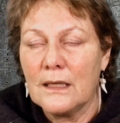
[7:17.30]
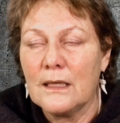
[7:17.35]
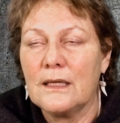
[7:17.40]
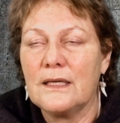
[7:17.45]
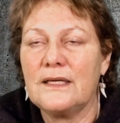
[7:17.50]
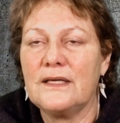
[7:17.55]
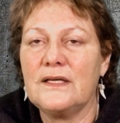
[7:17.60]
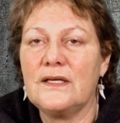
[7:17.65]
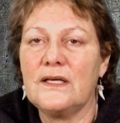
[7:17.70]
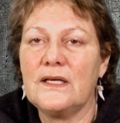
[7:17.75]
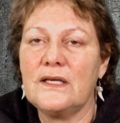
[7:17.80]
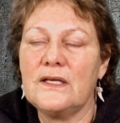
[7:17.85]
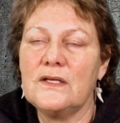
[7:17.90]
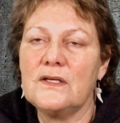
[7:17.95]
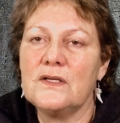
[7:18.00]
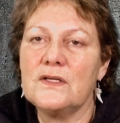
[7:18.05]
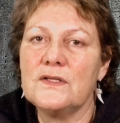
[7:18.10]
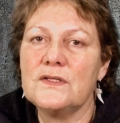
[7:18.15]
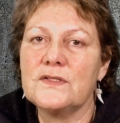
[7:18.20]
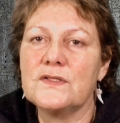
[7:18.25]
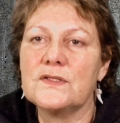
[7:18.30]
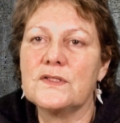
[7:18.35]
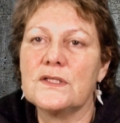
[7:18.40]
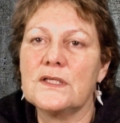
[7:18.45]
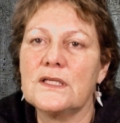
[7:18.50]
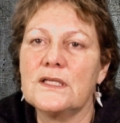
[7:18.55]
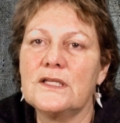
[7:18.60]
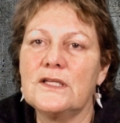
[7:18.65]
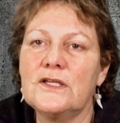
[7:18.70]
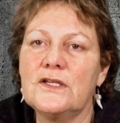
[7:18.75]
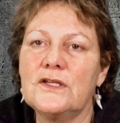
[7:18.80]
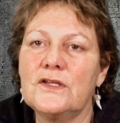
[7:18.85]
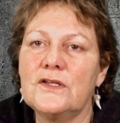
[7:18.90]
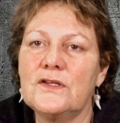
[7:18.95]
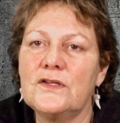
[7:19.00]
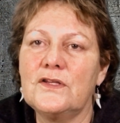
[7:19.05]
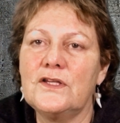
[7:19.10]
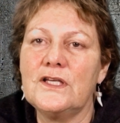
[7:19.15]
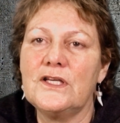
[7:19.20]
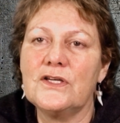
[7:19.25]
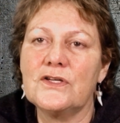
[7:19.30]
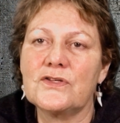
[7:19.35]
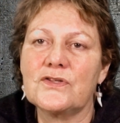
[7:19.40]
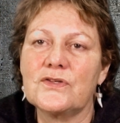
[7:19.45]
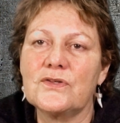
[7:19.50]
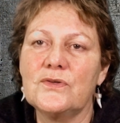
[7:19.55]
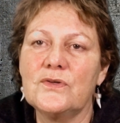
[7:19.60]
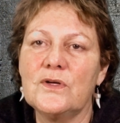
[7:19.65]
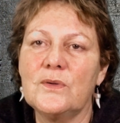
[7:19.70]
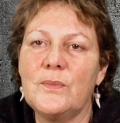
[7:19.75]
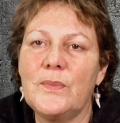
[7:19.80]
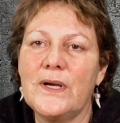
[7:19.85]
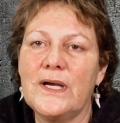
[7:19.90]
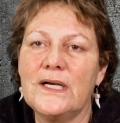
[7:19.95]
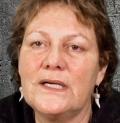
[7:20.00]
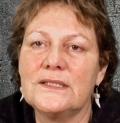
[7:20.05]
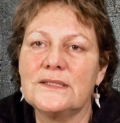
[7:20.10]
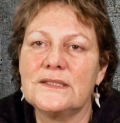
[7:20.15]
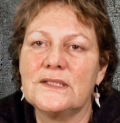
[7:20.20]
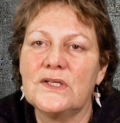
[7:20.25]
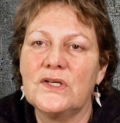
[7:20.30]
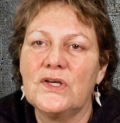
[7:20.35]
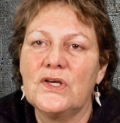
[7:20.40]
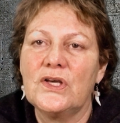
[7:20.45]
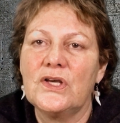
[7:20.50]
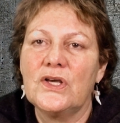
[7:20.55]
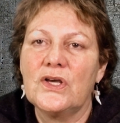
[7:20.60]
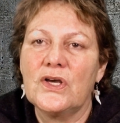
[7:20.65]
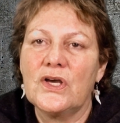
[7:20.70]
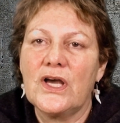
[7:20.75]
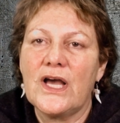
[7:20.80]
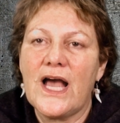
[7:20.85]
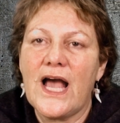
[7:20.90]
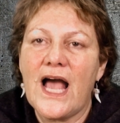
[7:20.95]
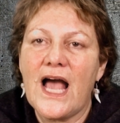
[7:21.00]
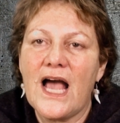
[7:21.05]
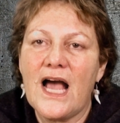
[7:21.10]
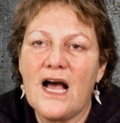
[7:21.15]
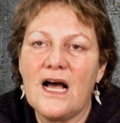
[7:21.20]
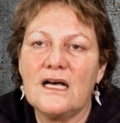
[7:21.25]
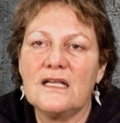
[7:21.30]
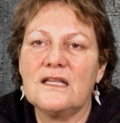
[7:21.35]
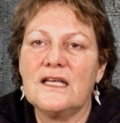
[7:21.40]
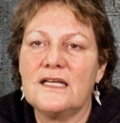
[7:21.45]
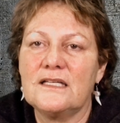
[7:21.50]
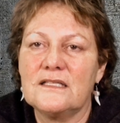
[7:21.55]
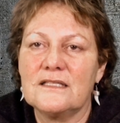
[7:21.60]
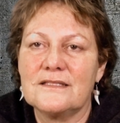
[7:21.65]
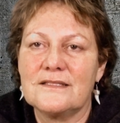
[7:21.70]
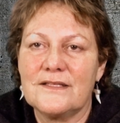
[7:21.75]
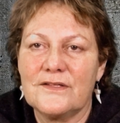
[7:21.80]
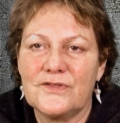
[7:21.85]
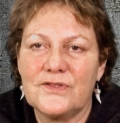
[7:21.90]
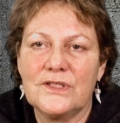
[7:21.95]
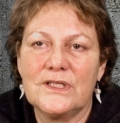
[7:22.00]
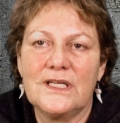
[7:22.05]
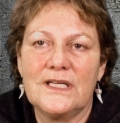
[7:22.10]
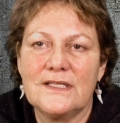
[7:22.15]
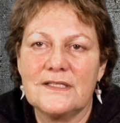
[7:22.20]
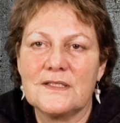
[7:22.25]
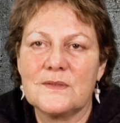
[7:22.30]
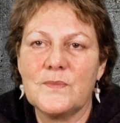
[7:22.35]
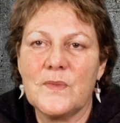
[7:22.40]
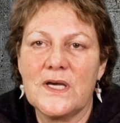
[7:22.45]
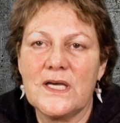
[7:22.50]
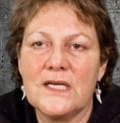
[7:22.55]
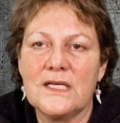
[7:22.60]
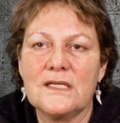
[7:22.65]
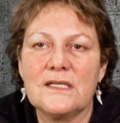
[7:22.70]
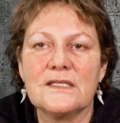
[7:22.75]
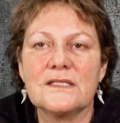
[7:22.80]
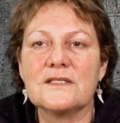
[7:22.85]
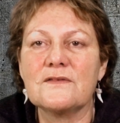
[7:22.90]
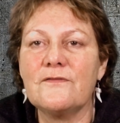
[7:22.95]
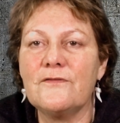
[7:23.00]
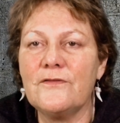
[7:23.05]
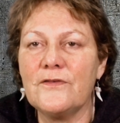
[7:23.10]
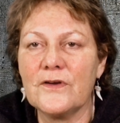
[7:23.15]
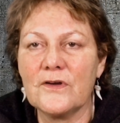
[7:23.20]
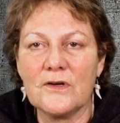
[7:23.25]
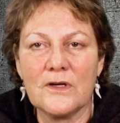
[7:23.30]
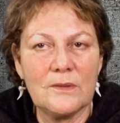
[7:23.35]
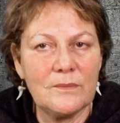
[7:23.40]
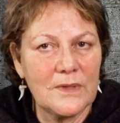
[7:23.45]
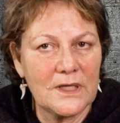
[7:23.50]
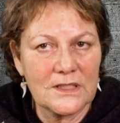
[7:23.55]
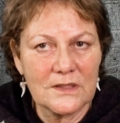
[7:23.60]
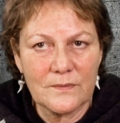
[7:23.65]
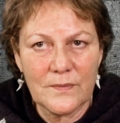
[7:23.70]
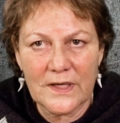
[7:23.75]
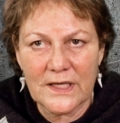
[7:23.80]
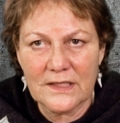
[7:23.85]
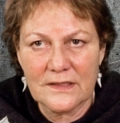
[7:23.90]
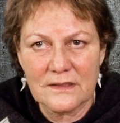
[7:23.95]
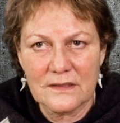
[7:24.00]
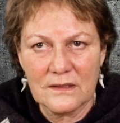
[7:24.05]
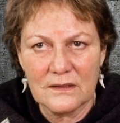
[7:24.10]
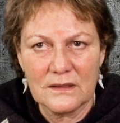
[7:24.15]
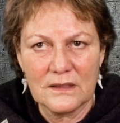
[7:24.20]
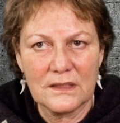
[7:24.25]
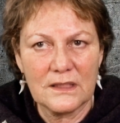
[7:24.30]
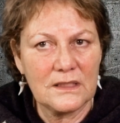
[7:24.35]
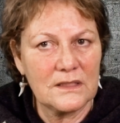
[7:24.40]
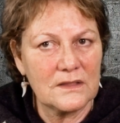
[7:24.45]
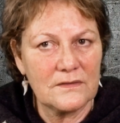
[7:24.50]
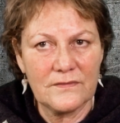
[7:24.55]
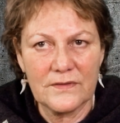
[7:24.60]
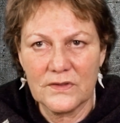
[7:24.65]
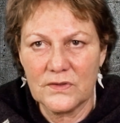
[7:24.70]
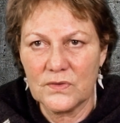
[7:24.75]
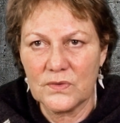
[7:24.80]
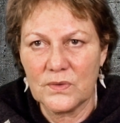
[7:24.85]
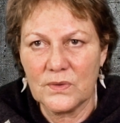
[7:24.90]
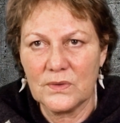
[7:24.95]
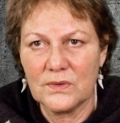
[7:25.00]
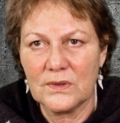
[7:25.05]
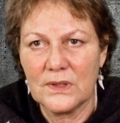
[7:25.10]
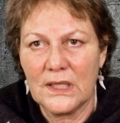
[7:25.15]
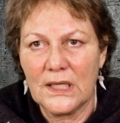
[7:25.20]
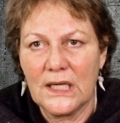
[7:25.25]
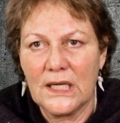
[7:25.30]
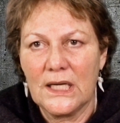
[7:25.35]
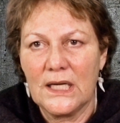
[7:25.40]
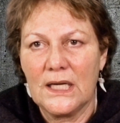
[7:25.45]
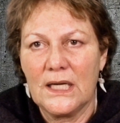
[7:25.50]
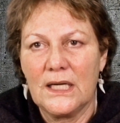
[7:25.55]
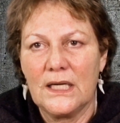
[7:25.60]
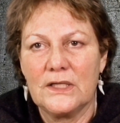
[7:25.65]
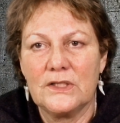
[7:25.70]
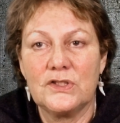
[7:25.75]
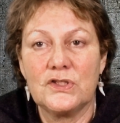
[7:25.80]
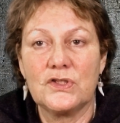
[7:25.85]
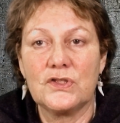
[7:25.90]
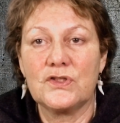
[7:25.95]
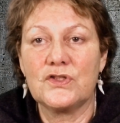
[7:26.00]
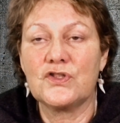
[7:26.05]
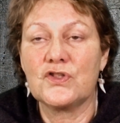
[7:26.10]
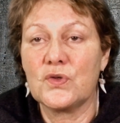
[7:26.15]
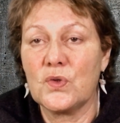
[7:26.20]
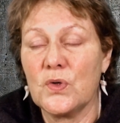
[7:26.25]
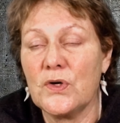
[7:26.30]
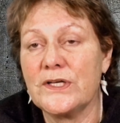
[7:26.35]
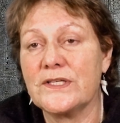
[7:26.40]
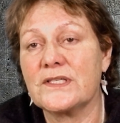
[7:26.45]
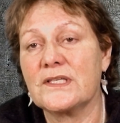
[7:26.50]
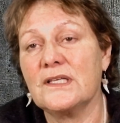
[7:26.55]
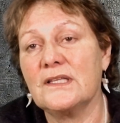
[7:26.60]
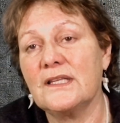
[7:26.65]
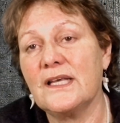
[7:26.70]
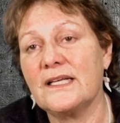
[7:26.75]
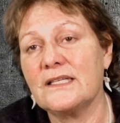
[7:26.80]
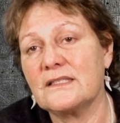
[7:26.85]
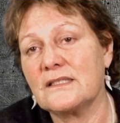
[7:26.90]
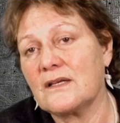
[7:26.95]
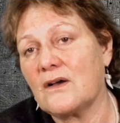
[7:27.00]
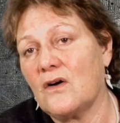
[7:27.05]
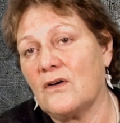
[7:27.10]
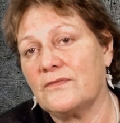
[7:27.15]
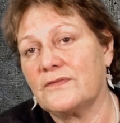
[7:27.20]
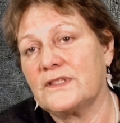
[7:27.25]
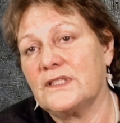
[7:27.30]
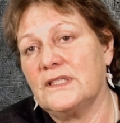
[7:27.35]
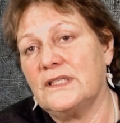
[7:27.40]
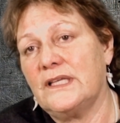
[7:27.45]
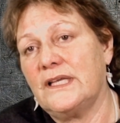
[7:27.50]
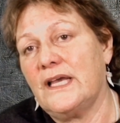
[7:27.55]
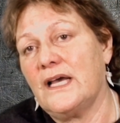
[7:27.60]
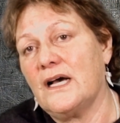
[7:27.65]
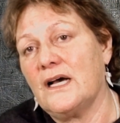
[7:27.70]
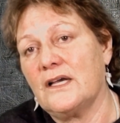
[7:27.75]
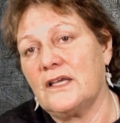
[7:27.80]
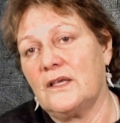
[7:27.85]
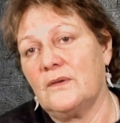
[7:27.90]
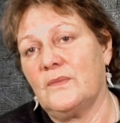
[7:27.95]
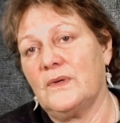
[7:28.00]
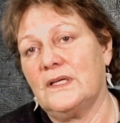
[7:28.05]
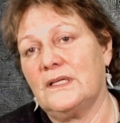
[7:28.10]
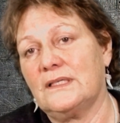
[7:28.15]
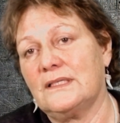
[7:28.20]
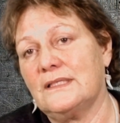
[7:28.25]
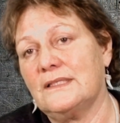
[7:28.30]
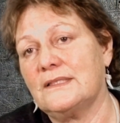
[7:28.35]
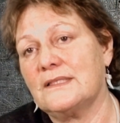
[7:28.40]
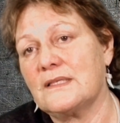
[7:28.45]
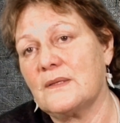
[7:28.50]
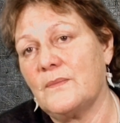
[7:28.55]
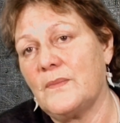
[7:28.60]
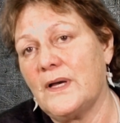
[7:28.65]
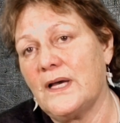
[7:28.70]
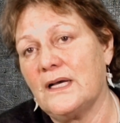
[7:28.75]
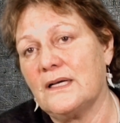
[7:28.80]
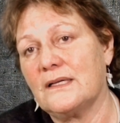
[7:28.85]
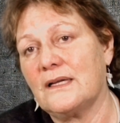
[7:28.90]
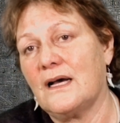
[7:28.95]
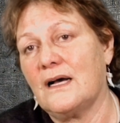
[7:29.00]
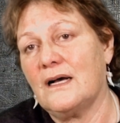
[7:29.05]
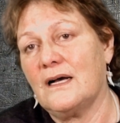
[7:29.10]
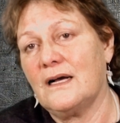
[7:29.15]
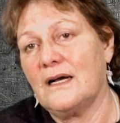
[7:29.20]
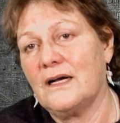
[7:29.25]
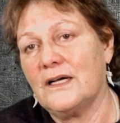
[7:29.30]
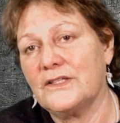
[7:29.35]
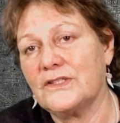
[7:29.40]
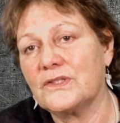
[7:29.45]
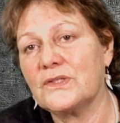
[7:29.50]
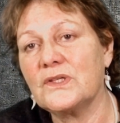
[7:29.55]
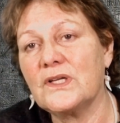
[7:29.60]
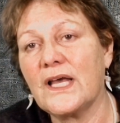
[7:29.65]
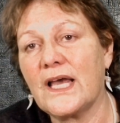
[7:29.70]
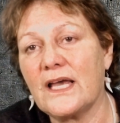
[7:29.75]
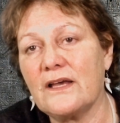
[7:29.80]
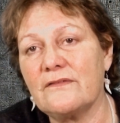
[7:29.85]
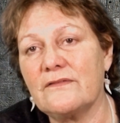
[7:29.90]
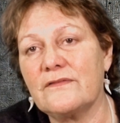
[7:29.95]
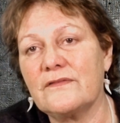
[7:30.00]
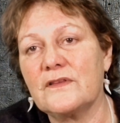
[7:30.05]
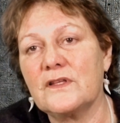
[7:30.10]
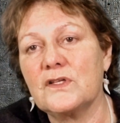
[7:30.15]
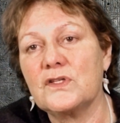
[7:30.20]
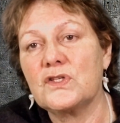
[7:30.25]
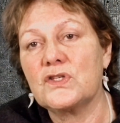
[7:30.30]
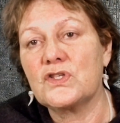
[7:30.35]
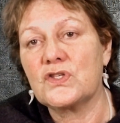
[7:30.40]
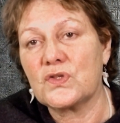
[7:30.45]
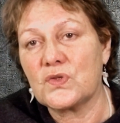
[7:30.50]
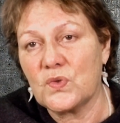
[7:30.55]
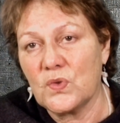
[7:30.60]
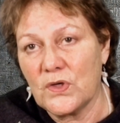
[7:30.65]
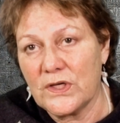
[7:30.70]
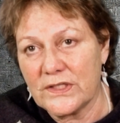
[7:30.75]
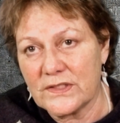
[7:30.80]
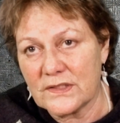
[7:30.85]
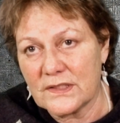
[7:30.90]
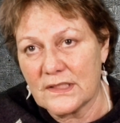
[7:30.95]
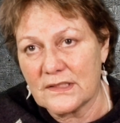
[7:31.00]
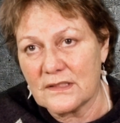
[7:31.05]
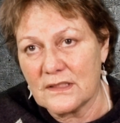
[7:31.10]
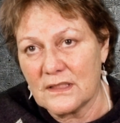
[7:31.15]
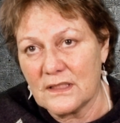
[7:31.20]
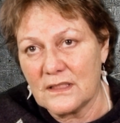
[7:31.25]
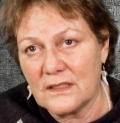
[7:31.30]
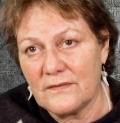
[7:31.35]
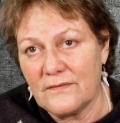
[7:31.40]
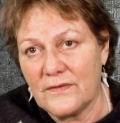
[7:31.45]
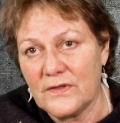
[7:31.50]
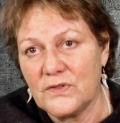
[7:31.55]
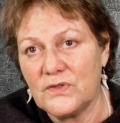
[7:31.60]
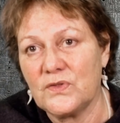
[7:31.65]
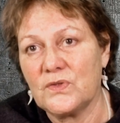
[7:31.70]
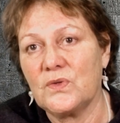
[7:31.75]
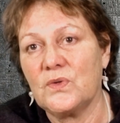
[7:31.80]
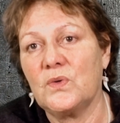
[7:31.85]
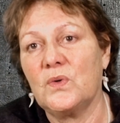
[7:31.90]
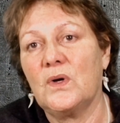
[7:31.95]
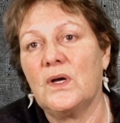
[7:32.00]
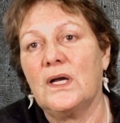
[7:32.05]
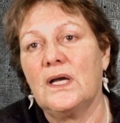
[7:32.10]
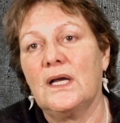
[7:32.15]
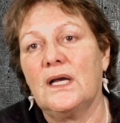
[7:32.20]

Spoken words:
is the issue about how that decision gets made. It's very much based on an individual choice, and that's often the argument. It's about I should have the choice as an individual.